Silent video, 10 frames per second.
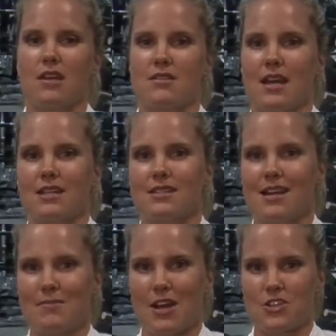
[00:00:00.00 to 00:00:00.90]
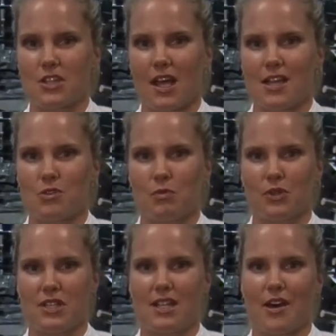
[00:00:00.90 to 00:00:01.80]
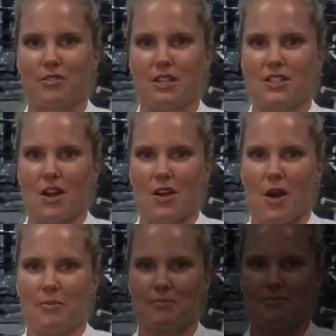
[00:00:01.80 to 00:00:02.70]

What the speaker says: Thanks, I'm Ashleigh Gass with brilliantathlete.com.